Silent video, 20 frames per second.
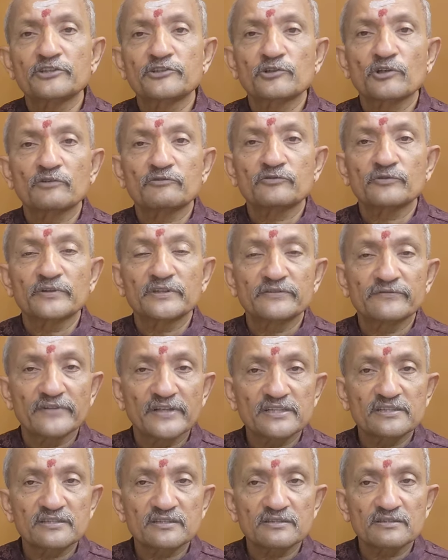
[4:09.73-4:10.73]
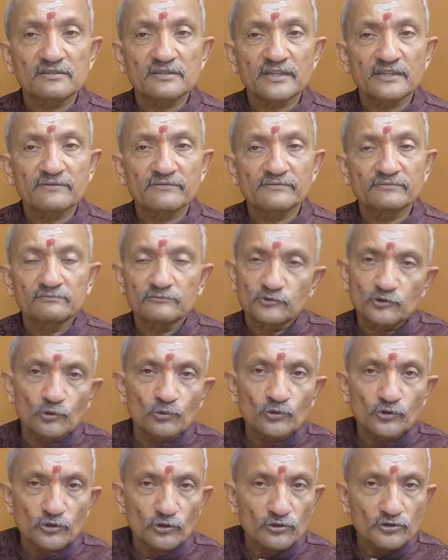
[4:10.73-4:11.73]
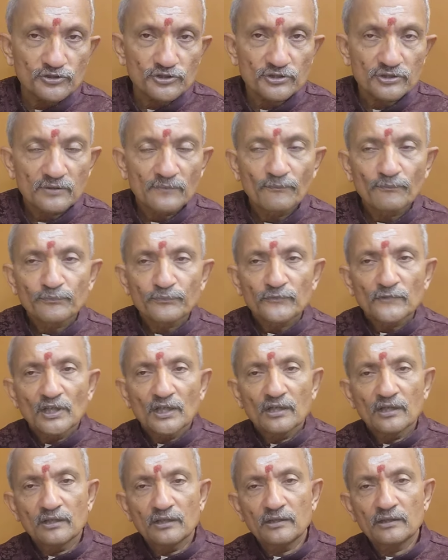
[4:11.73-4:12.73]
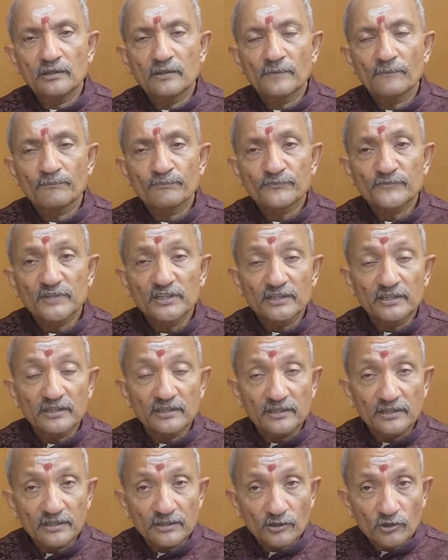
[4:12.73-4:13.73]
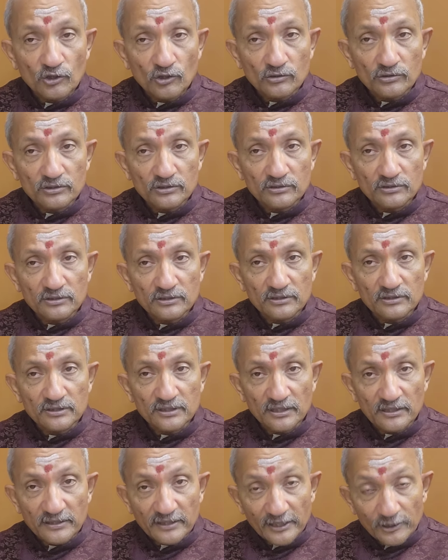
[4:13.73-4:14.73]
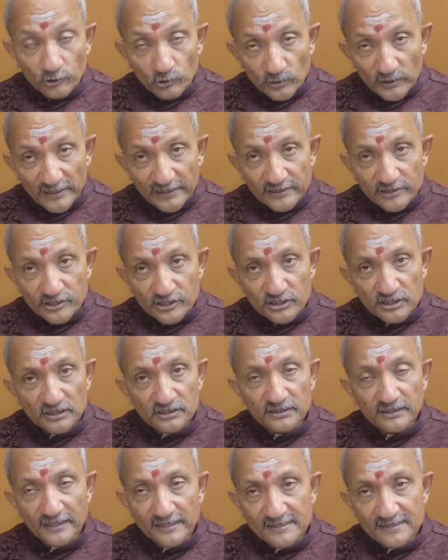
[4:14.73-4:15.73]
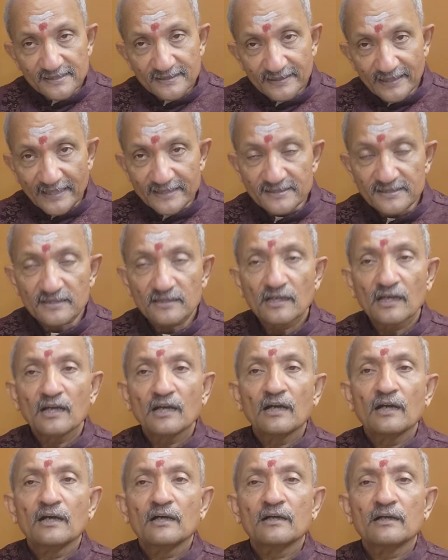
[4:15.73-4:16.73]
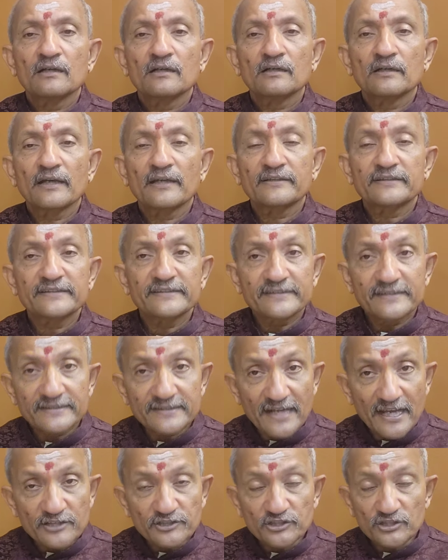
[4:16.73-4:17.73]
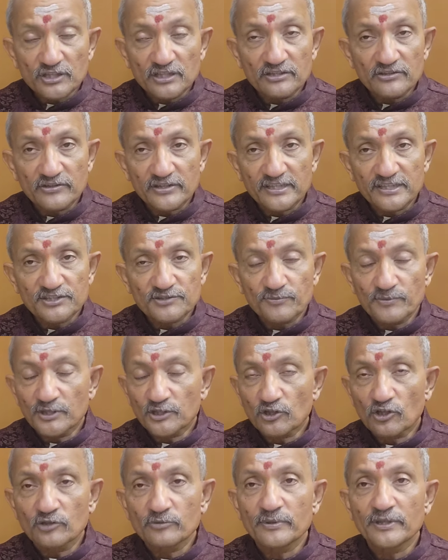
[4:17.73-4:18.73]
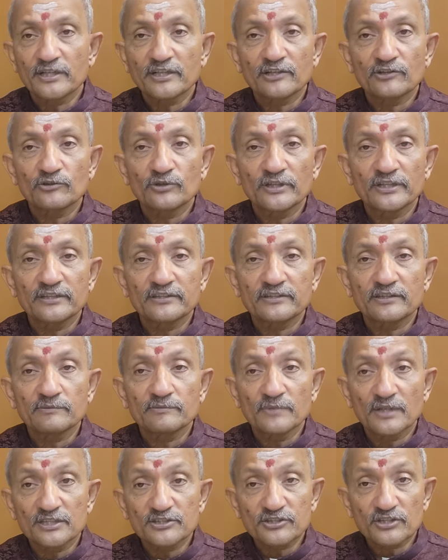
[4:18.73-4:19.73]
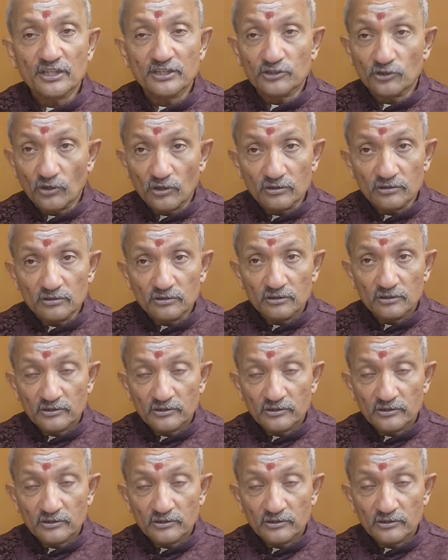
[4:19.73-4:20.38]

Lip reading: that you have to invest is, say, 2 crores. the regulation is less. And international REITs may not be regulated much at all,